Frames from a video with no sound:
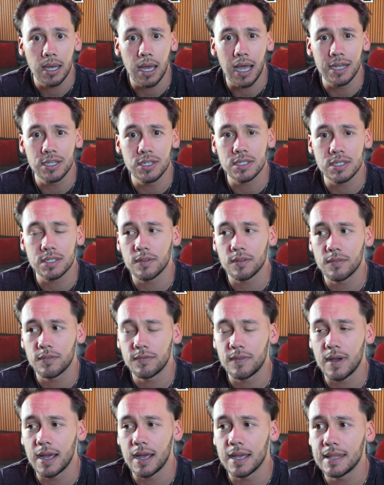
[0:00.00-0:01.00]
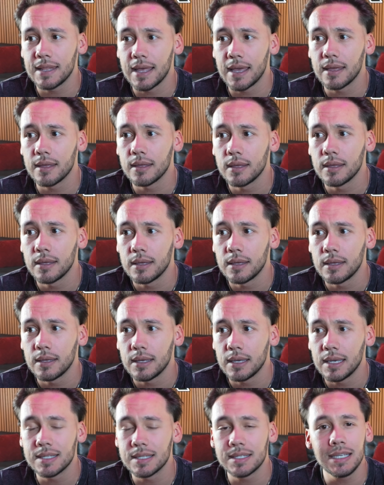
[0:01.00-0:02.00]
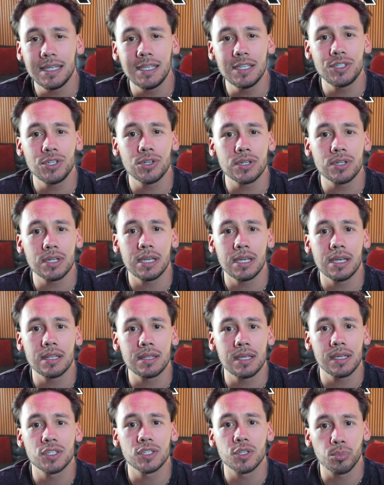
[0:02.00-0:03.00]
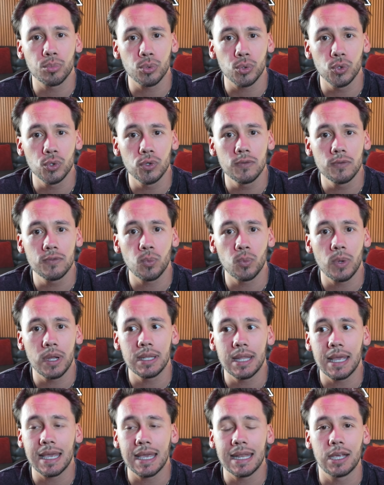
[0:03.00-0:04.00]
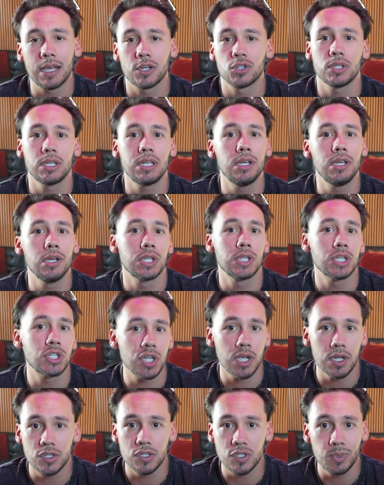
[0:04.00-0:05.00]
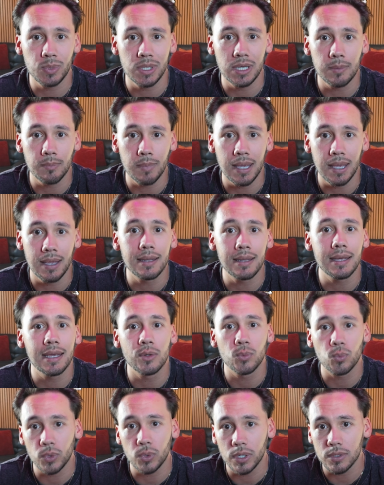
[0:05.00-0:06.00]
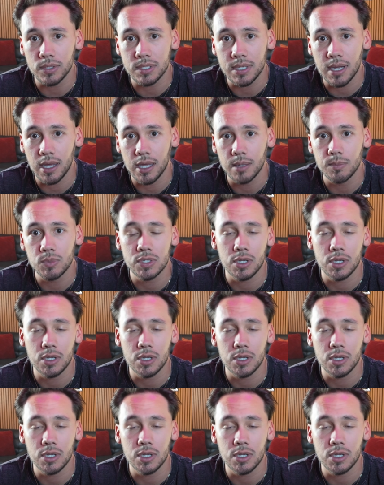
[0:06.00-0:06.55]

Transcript: I just find that it's easier to get things approved when they can actually hear the changes being made in real time.